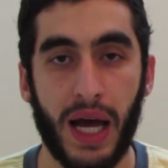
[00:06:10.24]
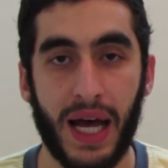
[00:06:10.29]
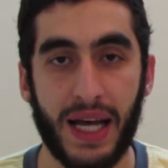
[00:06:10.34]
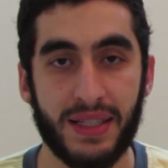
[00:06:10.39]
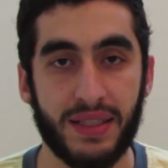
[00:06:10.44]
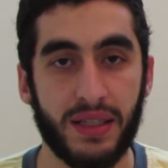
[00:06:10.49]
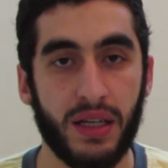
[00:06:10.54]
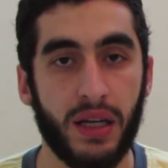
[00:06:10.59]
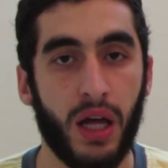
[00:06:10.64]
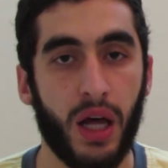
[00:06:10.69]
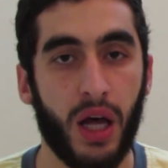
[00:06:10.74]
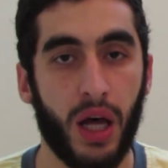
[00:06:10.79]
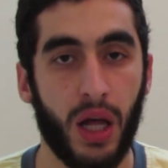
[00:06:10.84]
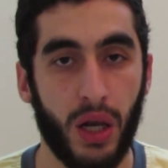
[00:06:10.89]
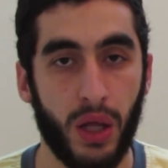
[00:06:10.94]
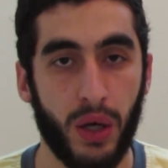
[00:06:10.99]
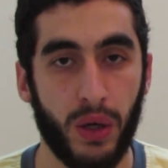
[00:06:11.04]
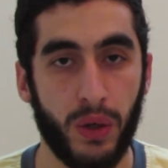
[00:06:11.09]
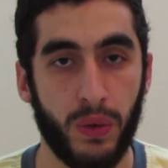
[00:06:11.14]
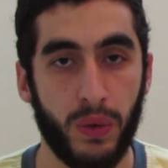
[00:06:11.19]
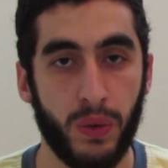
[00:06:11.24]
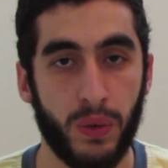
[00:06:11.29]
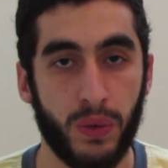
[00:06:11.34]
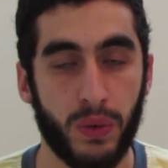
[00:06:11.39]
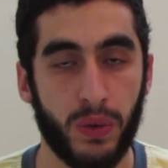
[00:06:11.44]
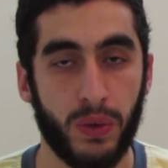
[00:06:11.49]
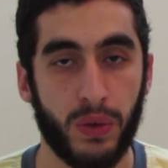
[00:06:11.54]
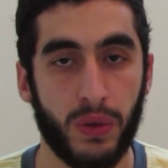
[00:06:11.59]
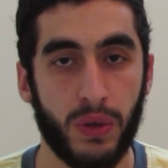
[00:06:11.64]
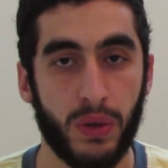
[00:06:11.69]
as in
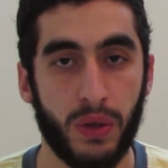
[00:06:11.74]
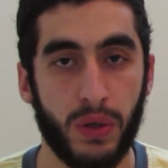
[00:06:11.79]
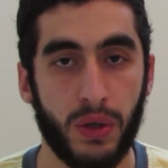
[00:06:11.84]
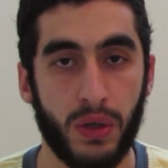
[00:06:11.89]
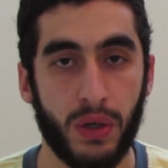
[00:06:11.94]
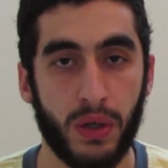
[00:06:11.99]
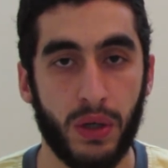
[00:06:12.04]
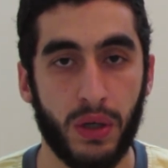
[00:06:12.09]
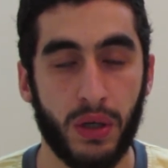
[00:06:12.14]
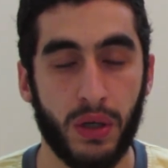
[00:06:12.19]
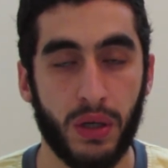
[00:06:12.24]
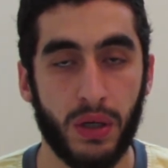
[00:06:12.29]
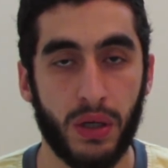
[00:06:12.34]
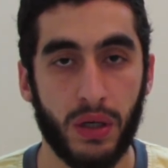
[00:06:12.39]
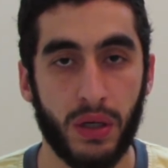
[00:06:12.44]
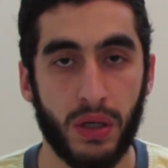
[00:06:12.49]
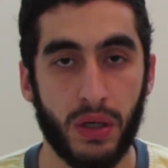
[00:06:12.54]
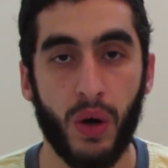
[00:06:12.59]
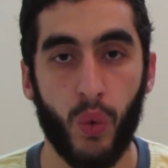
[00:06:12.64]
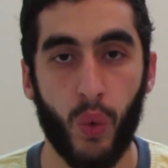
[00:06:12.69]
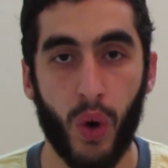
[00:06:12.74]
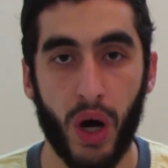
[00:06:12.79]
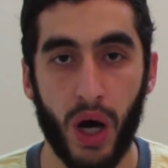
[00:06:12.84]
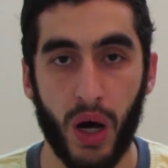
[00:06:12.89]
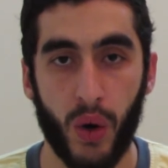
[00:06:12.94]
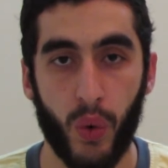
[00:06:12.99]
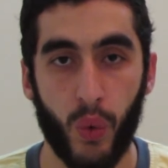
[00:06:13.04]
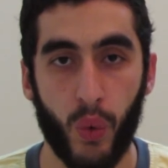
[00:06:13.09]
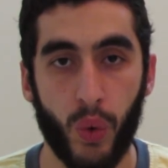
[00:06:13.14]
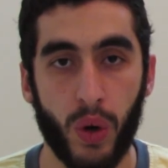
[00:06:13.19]
hello.
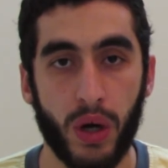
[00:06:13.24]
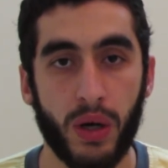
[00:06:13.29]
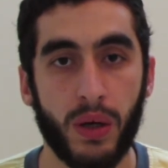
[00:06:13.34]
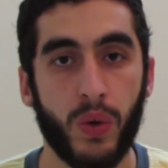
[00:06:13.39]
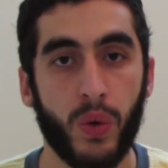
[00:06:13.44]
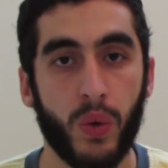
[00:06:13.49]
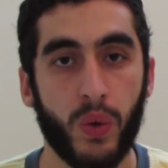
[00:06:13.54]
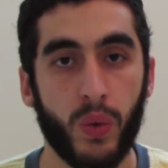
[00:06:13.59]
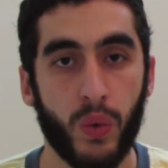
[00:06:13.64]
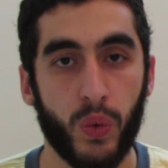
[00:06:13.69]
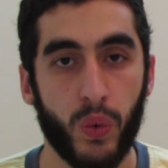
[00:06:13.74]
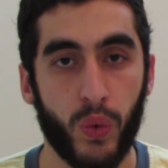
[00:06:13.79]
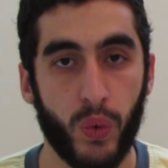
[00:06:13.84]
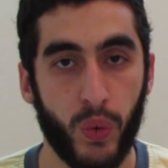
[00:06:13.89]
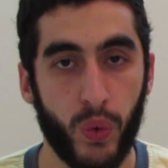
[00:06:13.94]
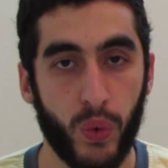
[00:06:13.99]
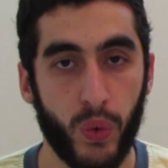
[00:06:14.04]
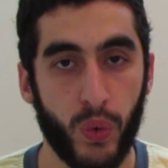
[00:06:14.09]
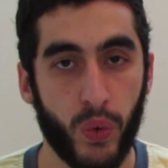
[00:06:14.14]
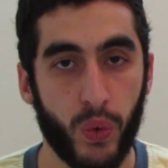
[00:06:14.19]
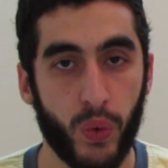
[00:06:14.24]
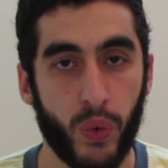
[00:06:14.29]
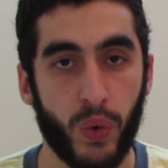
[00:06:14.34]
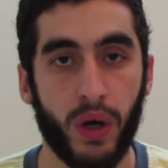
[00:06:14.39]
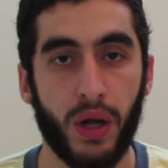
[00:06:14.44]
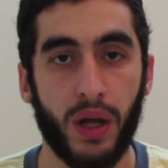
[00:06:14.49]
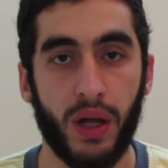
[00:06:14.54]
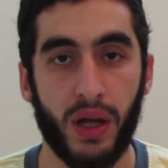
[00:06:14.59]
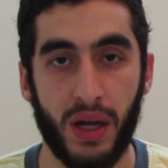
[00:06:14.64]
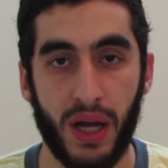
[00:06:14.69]
Wow,
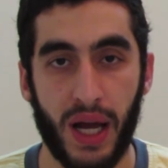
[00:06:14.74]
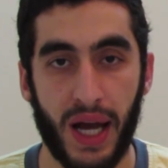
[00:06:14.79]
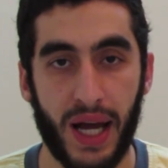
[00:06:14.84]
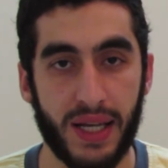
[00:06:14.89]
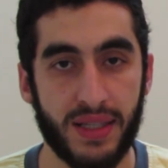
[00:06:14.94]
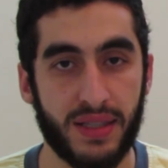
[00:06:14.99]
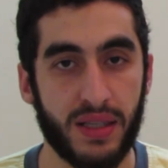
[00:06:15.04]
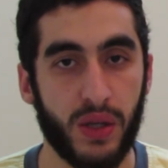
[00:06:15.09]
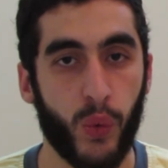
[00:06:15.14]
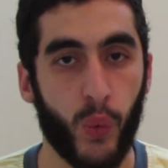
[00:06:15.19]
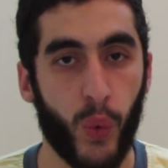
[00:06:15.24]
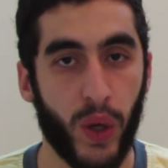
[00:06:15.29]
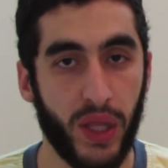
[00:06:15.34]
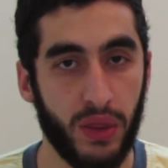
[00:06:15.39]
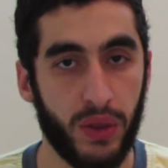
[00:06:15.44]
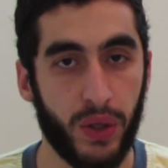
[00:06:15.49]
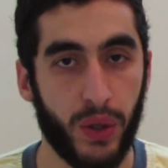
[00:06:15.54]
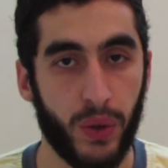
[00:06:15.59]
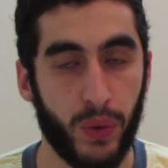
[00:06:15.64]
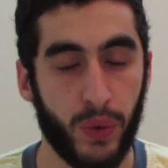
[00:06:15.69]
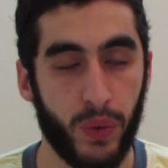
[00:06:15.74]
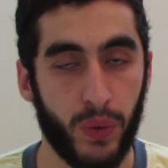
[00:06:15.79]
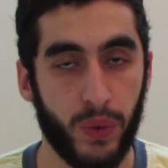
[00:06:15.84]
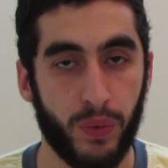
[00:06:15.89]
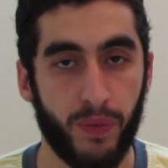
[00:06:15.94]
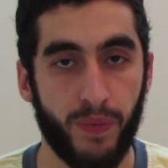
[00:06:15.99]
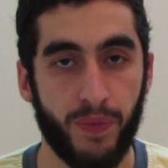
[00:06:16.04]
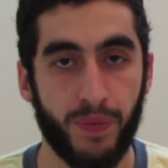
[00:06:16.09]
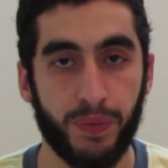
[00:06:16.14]
woo, as in window.